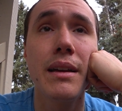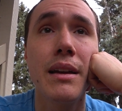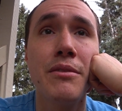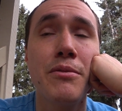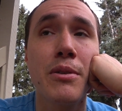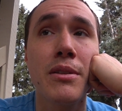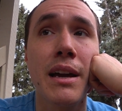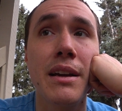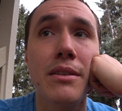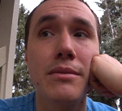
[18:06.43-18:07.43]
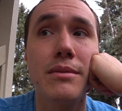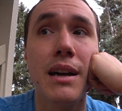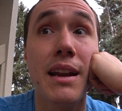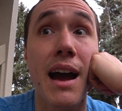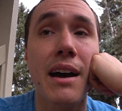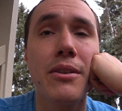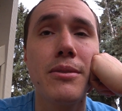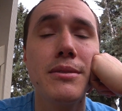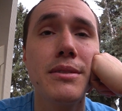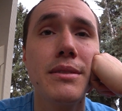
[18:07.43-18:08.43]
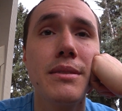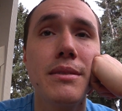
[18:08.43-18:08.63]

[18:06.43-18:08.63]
If we're, like, an adult,